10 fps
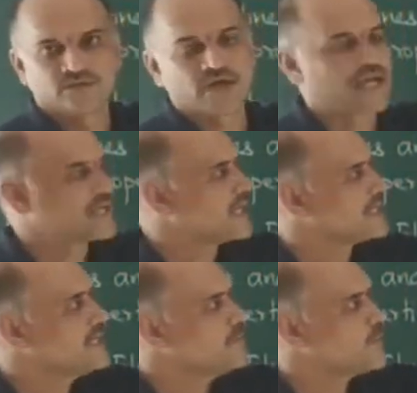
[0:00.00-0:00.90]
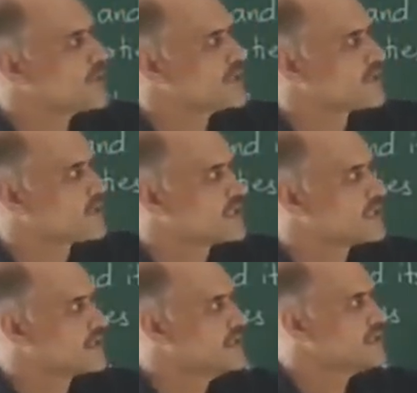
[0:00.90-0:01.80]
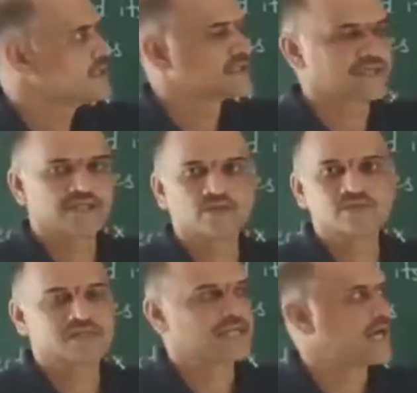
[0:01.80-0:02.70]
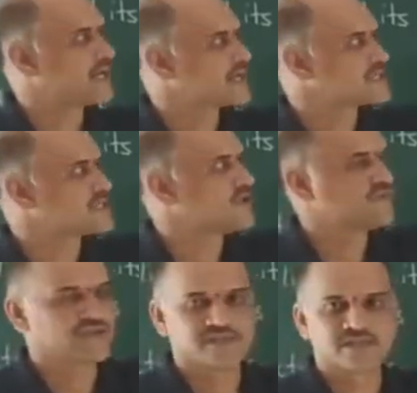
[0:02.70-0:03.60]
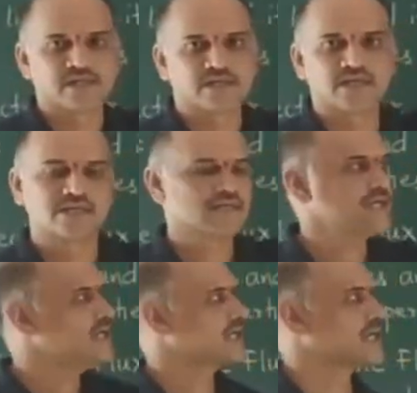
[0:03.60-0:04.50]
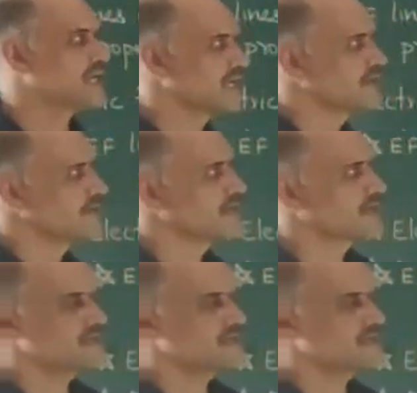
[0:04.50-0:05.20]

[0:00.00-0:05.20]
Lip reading: At any point on it gives a direction of resultant electric